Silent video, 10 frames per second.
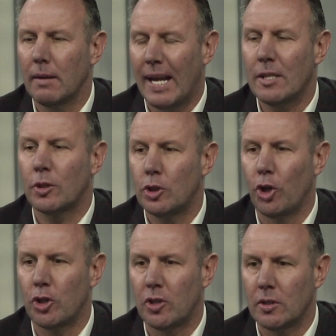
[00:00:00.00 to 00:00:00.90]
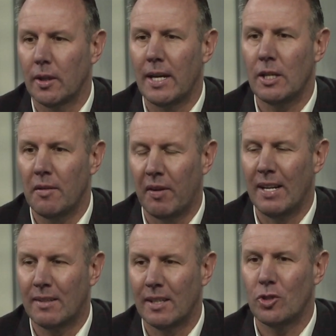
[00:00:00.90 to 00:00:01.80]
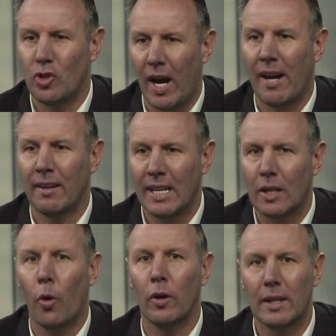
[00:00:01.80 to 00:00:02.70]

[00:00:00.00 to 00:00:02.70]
institutions like Juventus generally don't